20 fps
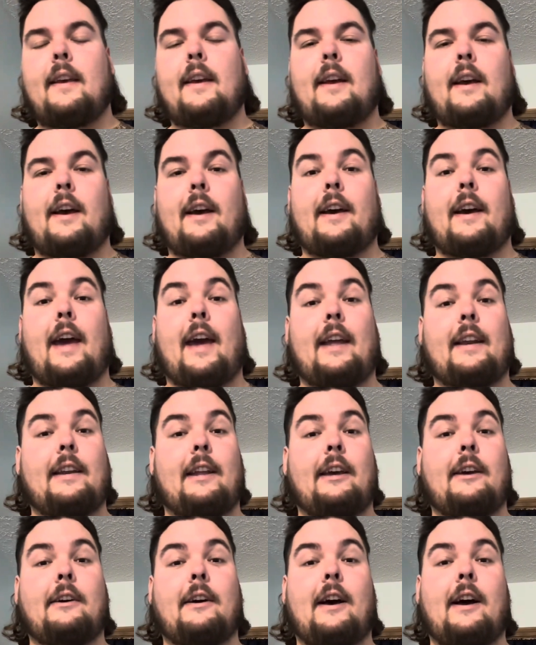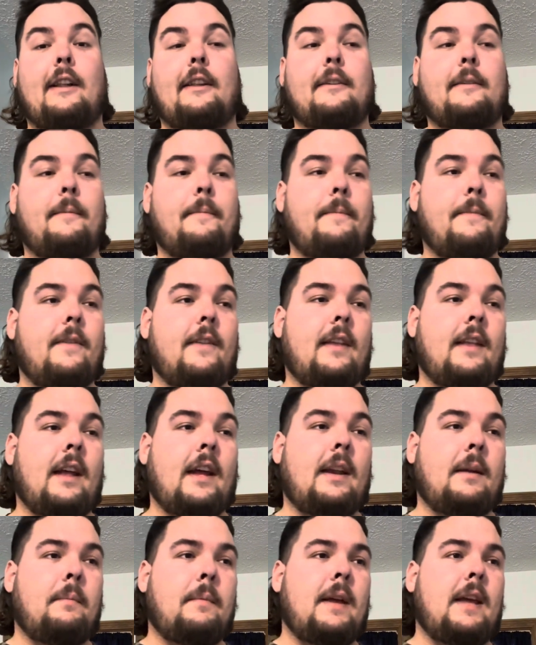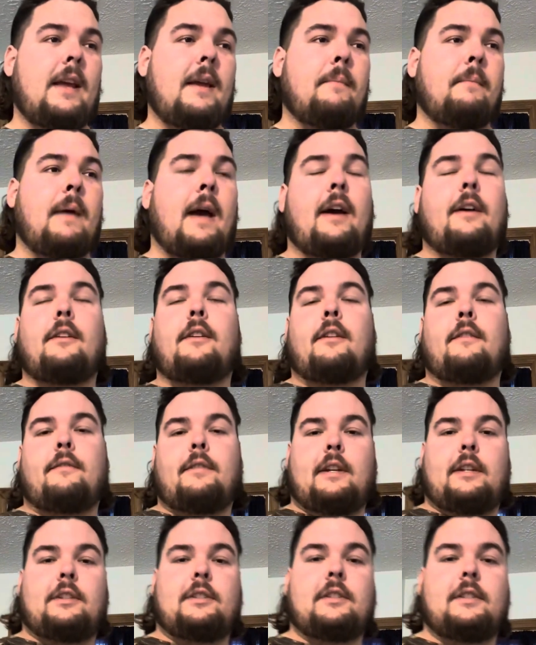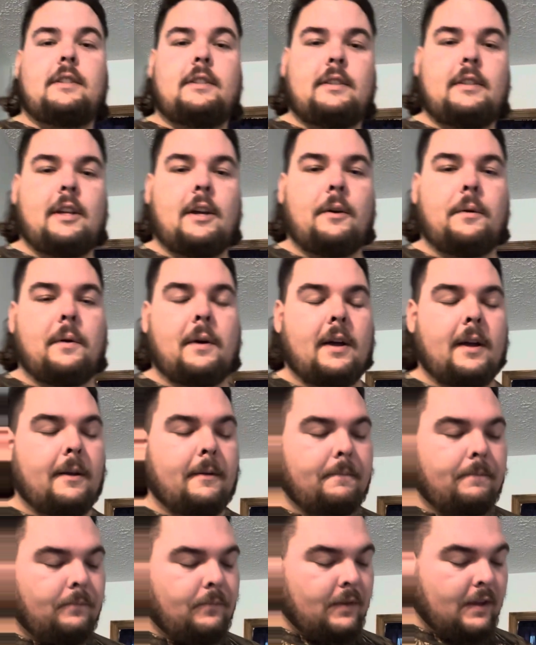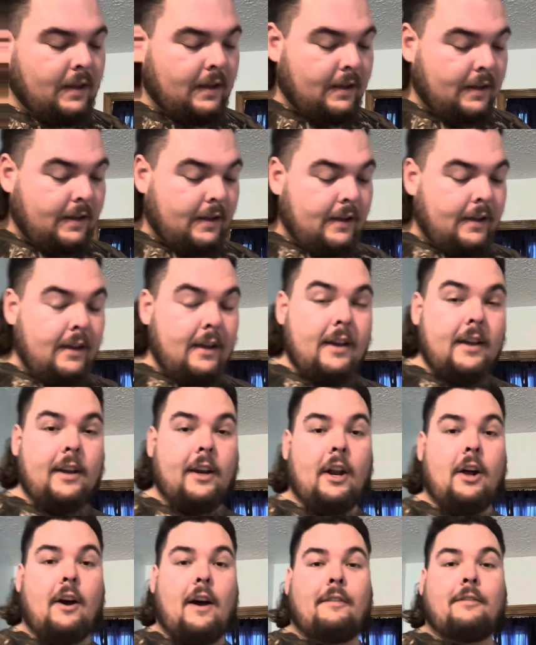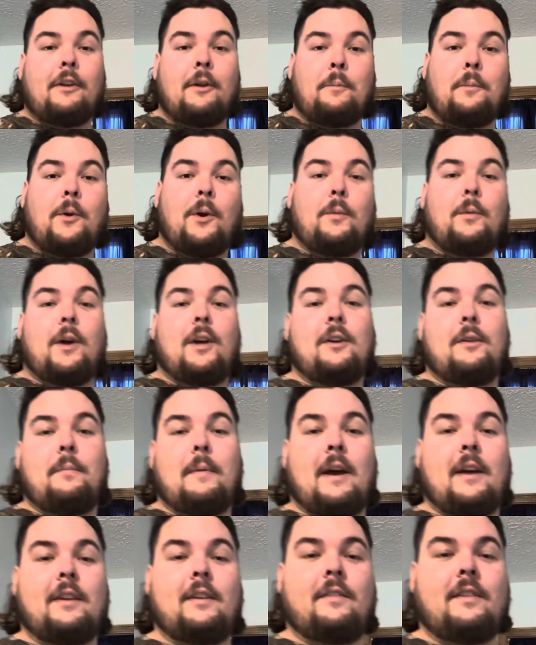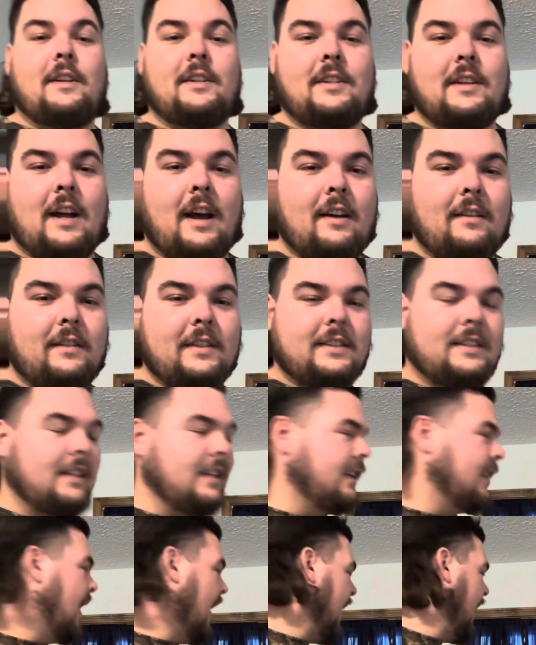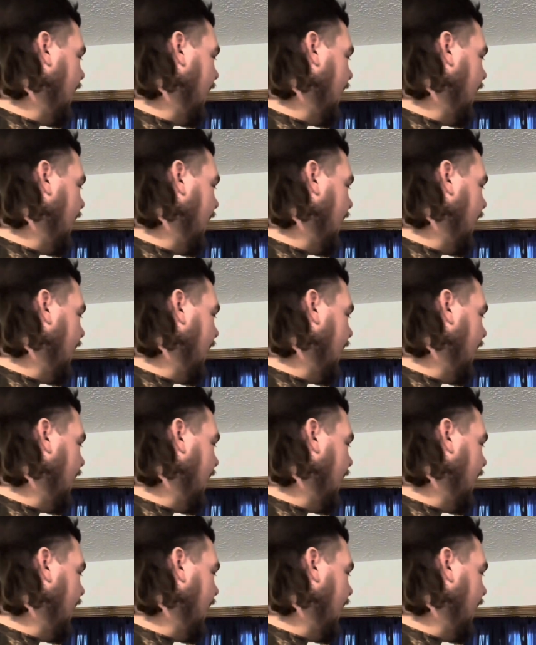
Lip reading: at Dale Hollow. That'll be Mountain Division. So I've done pretty well in Mountain Division. Obviously, I